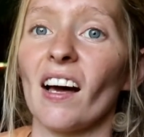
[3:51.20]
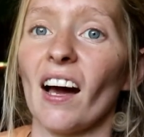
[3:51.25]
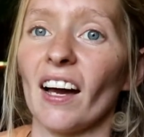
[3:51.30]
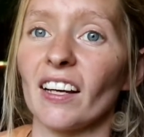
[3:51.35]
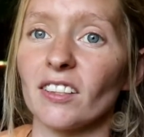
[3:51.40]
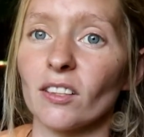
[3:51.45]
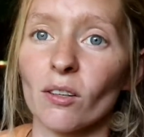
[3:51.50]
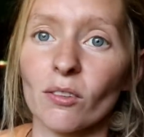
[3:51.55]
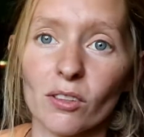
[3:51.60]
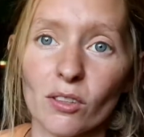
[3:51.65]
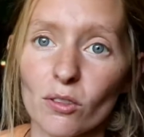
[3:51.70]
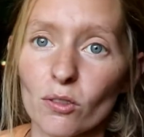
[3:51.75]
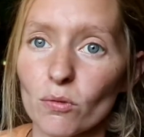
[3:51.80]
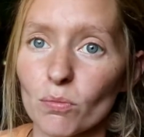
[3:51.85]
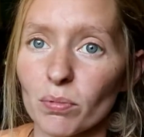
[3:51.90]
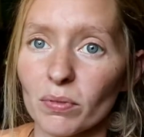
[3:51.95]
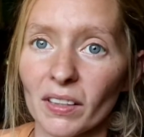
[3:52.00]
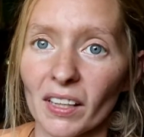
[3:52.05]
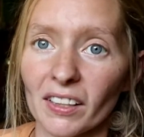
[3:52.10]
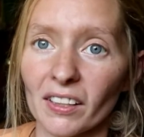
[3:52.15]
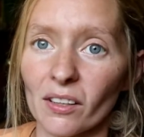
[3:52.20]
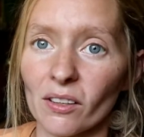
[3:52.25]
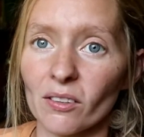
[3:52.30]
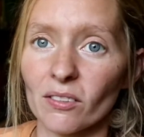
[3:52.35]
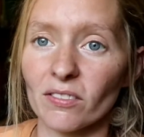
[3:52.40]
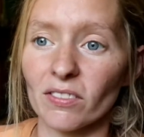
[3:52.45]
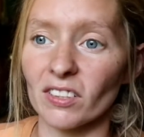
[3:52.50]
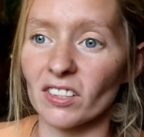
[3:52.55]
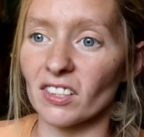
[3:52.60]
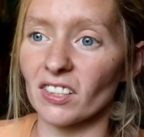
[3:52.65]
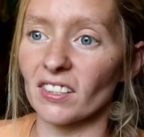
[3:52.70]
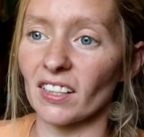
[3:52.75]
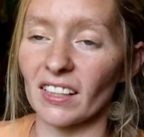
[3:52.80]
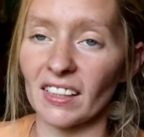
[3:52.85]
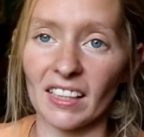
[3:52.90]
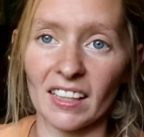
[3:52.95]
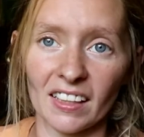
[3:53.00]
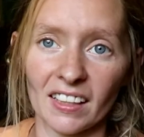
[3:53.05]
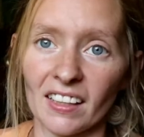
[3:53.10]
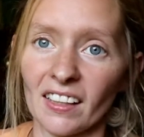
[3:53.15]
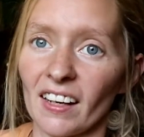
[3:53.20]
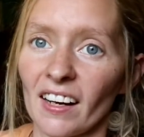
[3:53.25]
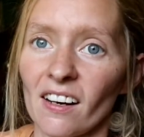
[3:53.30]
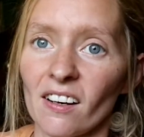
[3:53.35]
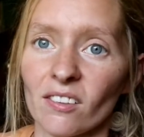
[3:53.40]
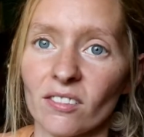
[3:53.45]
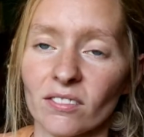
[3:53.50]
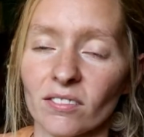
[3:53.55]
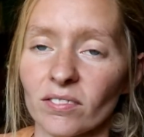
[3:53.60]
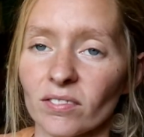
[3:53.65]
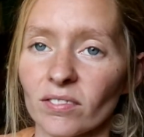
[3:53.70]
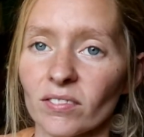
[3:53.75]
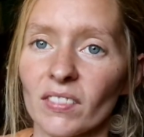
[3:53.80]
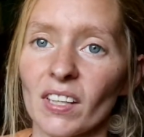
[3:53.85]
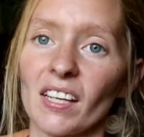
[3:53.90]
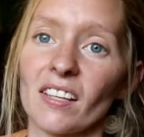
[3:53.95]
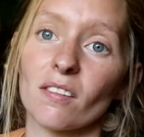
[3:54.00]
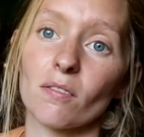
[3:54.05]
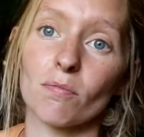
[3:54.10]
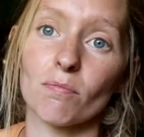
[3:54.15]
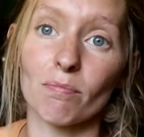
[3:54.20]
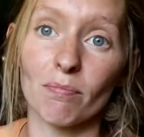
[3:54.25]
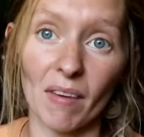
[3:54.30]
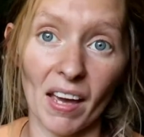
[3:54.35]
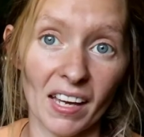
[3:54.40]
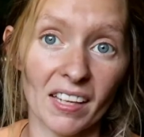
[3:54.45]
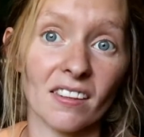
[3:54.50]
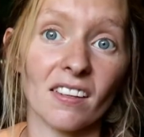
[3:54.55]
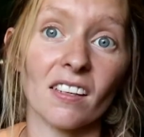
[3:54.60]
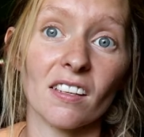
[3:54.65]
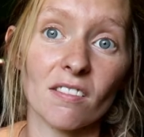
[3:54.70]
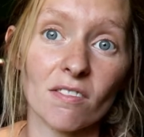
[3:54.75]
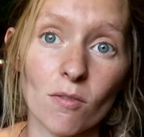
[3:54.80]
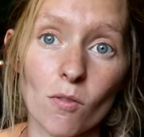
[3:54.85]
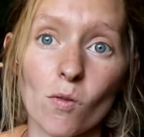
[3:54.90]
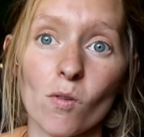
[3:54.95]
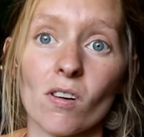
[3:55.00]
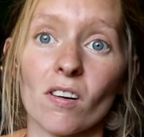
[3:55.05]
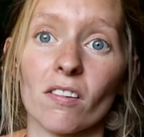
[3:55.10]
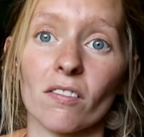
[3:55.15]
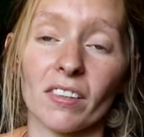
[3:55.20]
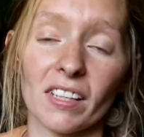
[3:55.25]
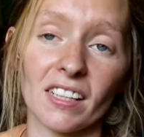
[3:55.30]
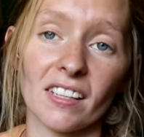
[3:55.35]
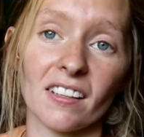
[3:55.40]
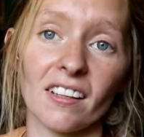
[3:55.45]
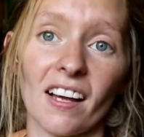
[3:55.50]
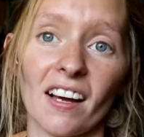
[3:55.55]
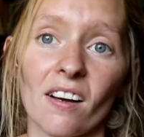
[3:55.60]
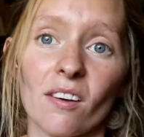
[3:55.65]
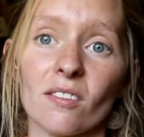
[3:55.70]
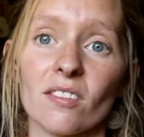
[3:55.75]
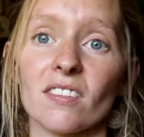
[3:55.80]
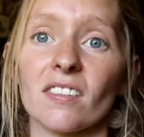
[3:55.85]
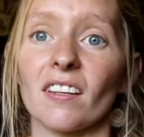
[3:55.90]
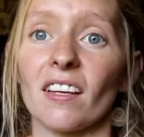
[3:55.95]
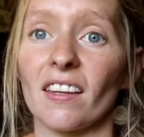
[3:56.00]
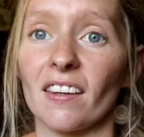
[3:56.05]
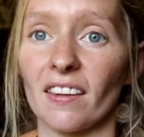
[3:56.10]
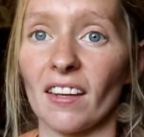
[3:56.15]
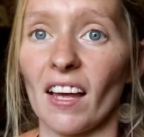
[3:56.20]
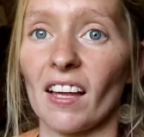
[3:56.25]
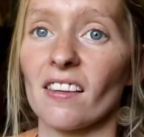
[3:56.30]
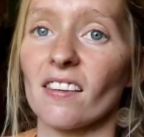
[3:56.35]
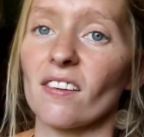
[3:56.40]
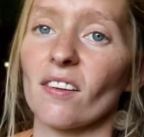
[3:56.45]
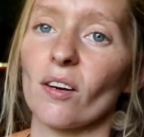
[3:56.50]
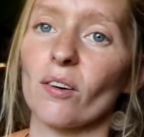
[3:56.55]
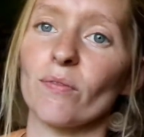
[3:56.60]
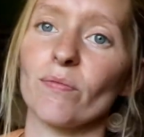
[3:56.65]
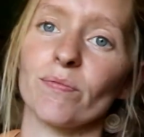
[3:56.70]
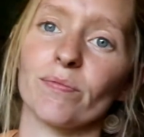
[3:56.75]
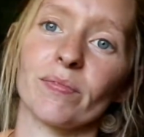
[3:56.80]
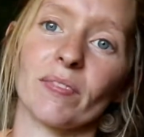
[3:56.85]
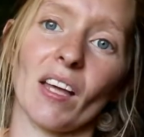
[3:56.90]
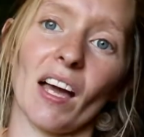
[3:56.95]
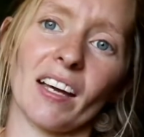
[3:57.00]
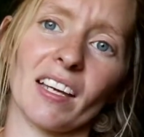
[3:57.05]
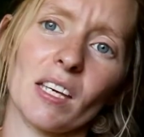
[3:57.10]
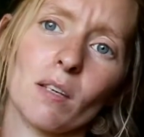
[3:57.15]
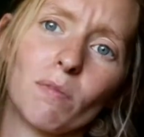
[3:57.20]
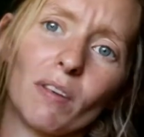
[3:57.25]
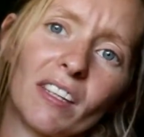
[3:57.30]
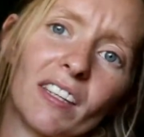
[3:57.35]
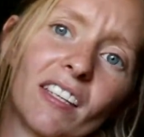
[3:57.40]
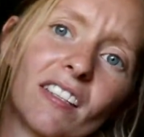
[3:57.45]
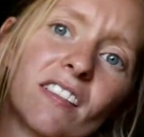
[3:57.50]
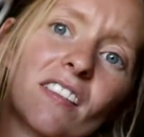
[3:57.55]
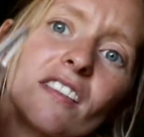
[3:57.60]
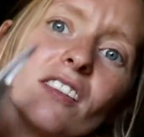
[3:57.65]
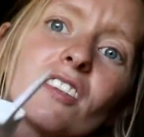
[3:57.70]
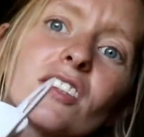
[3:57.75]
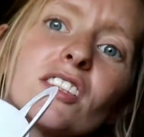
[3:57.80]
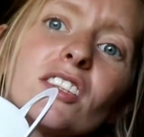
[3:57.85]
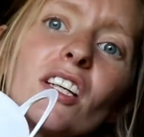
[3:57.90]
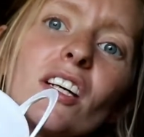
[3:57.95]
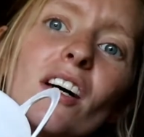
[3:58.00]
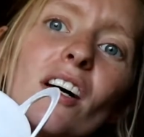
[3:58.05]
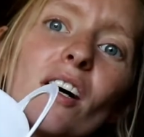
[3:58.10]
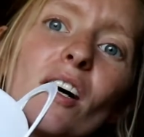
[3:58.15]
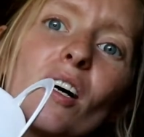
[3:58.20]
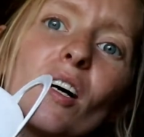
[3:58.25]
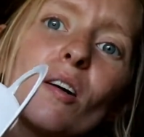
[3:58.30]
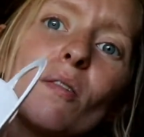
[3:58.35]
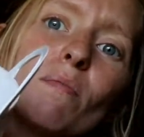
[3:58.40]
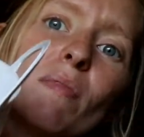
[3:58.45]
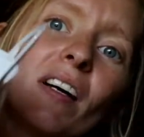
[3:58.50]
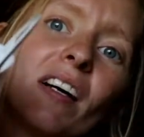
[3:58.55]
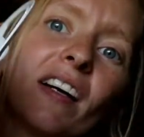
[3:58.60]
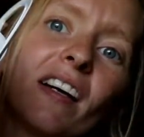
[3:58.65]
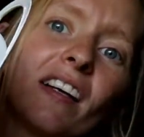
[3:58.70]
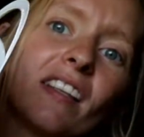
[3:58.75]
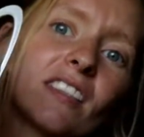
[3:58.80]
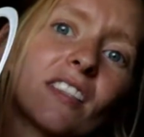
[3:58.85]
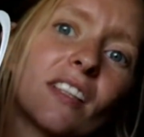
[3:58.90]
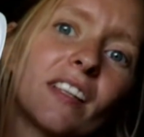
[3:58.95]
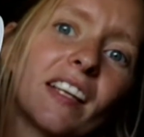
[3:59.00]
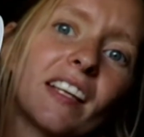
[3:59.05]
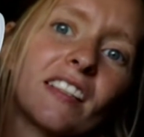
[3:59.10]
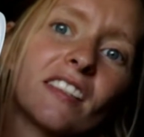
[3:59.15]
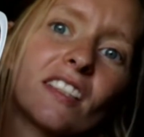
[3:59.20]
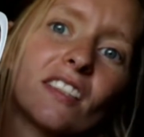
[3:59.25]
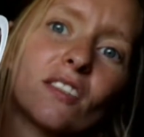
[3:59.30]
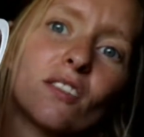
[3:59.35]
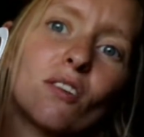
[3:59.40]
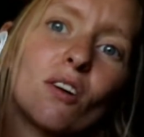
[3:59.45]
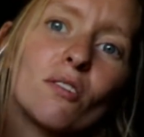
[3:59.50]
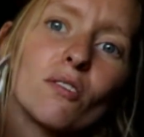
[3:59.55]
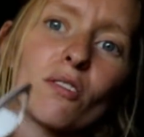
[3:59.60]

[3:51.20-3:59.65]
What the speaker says: I don't use Play-Doh for just like getting it out. It's mainly for read alouds and that, so I keep it in this little tub so they can just go